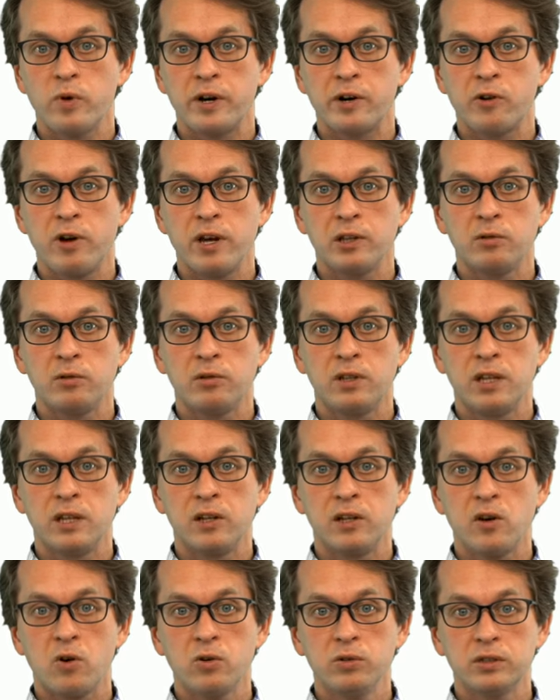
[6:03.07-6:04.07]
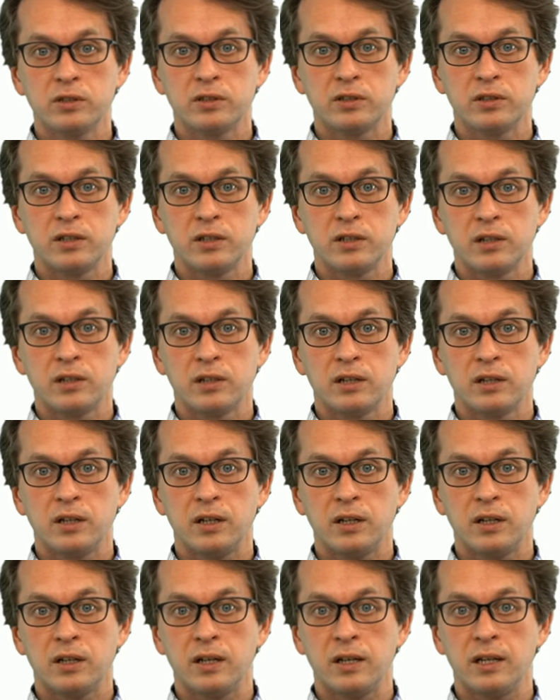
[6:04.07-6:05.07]
we're going to denote
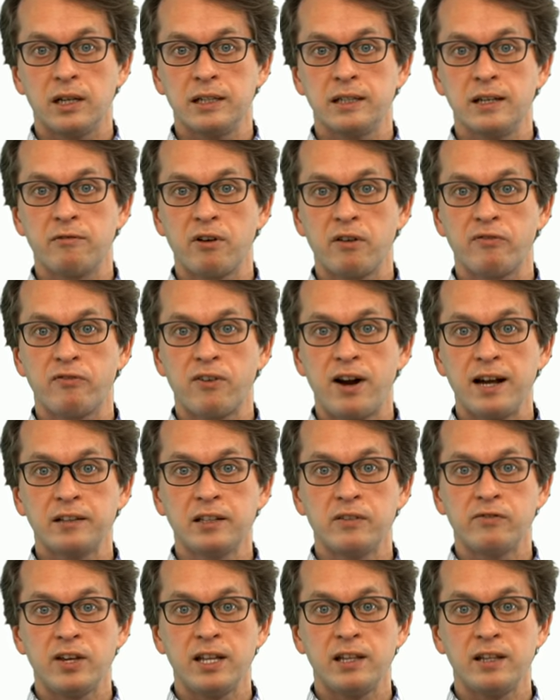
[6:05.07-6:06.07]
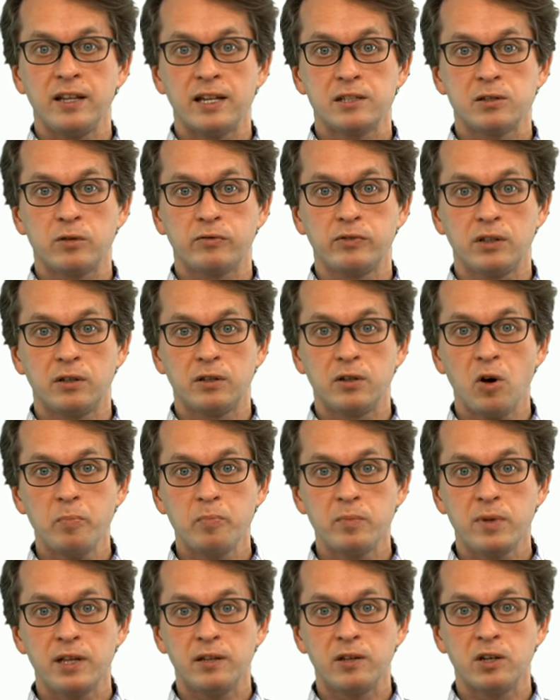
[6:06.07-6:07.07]
uh, the refractive index of the
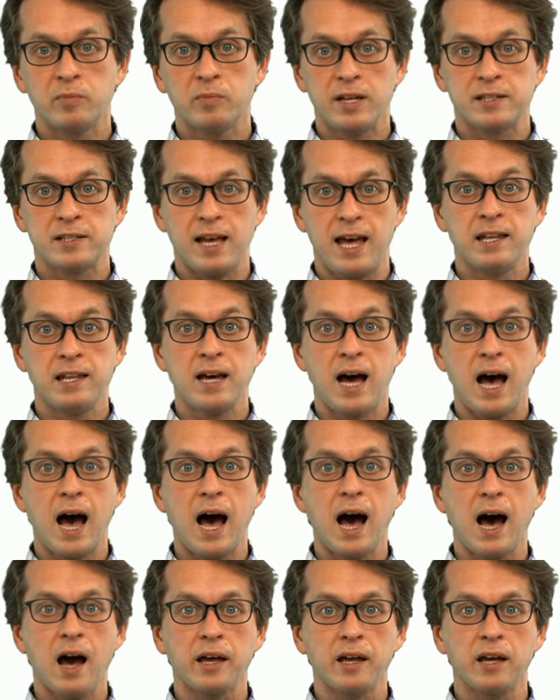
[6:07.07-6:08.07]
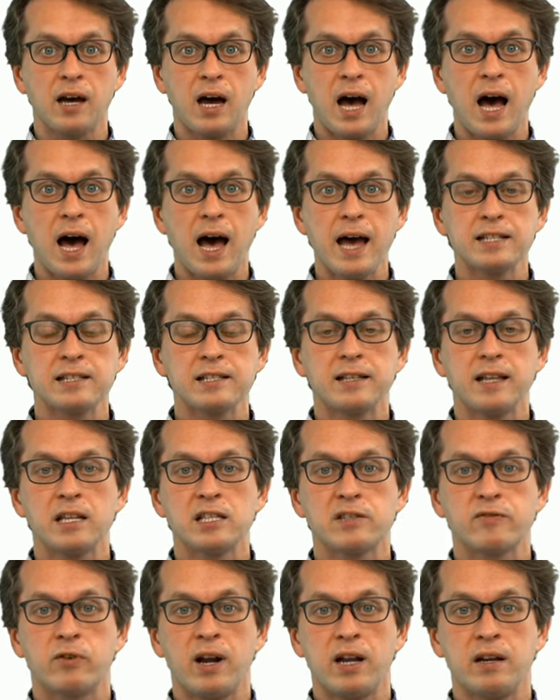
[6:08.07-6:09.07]
top medium as Ni. I
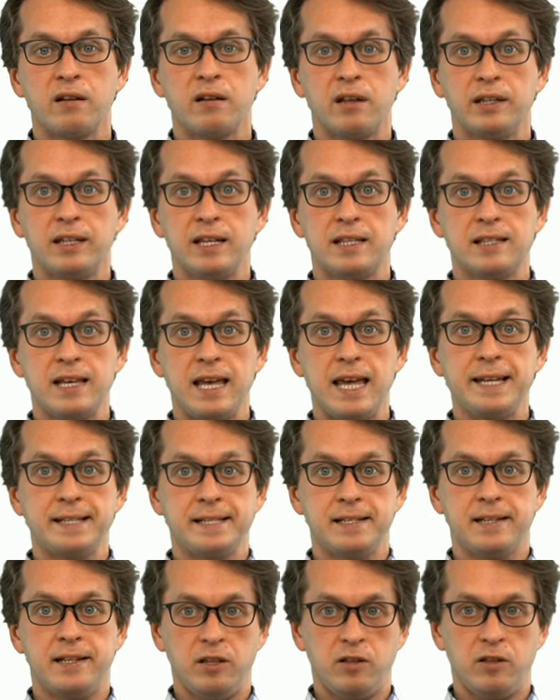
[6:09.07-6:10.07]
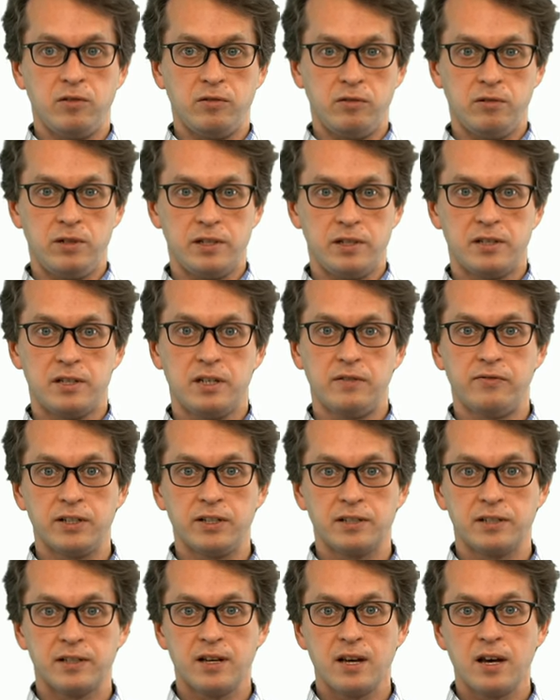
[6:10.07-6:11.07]
stands for anything that's incident onto the
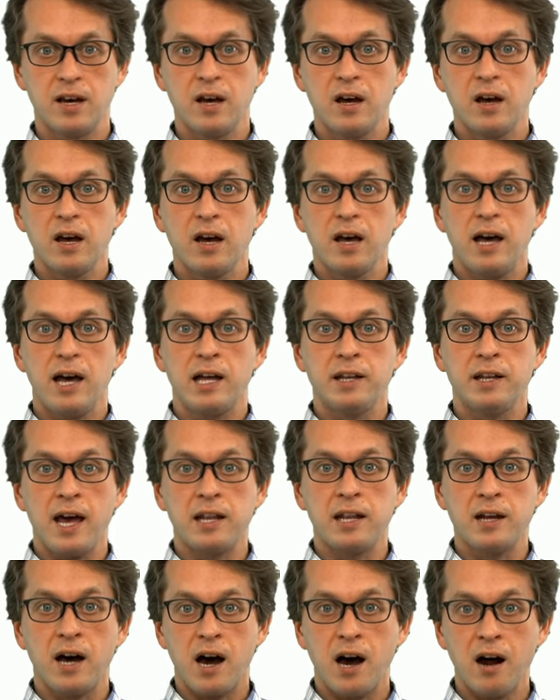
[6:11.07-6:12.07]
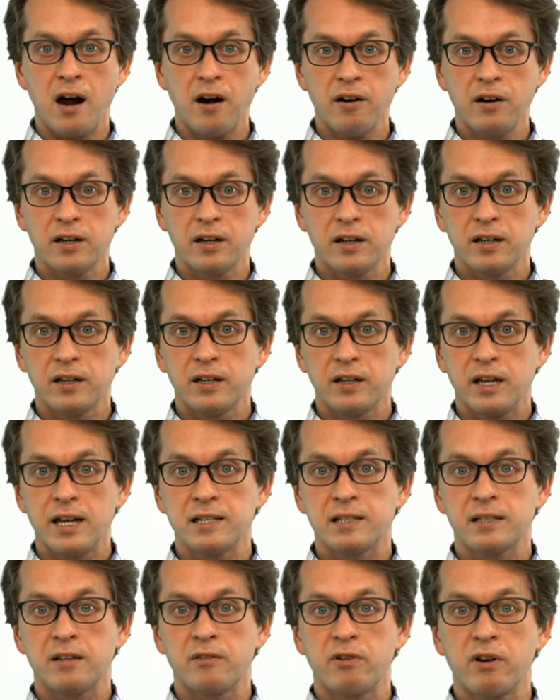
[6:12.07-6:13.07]
surface. And Nr
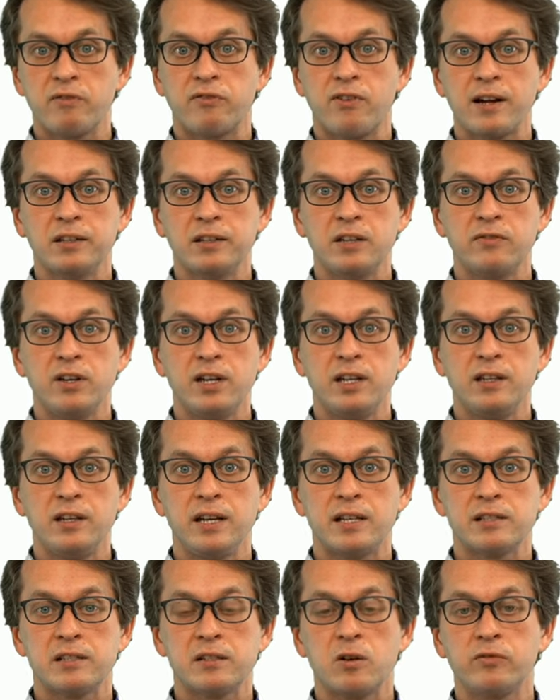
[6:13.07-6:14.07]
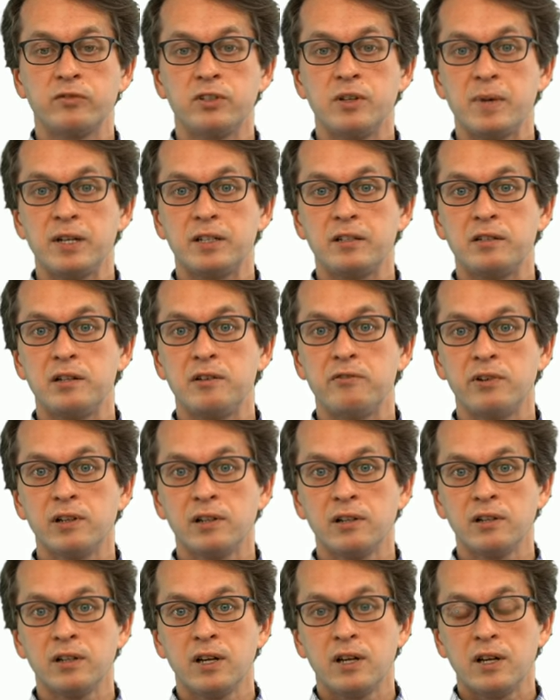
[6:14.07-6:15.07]
is the refractive index of the
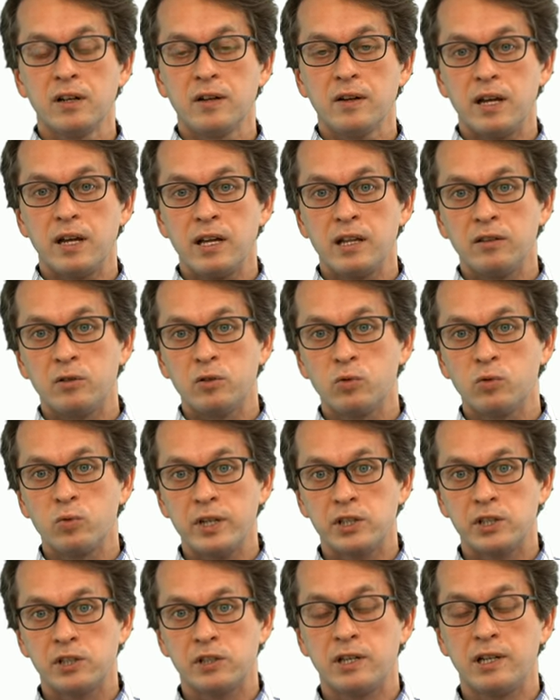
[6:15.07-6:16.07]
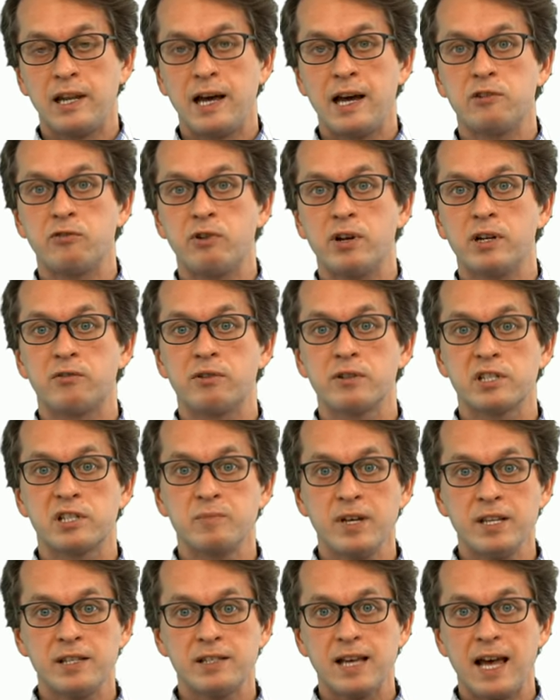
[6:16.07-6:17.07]
material into which the light ray
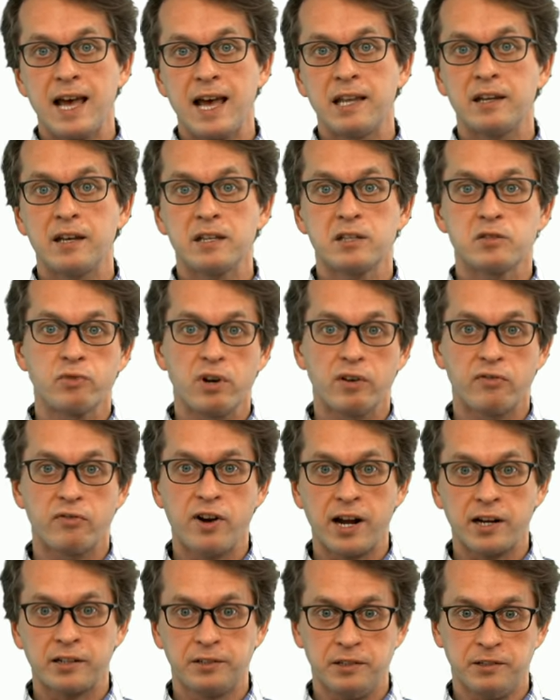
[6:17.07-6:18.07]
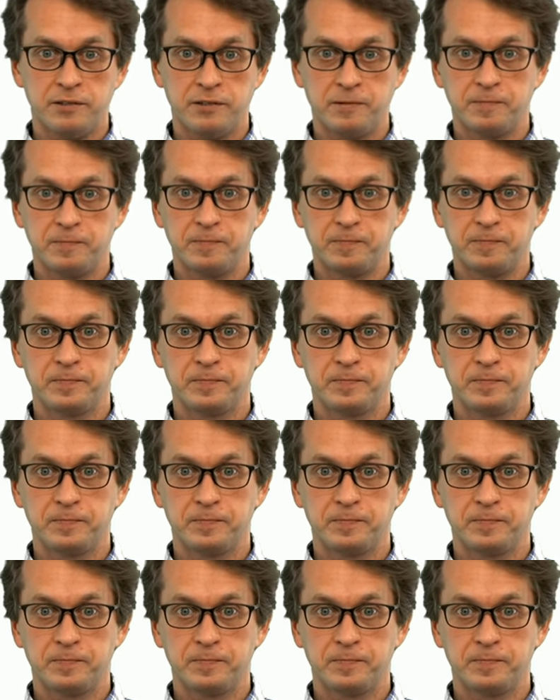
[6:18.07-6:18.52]
transmits and gets refracted.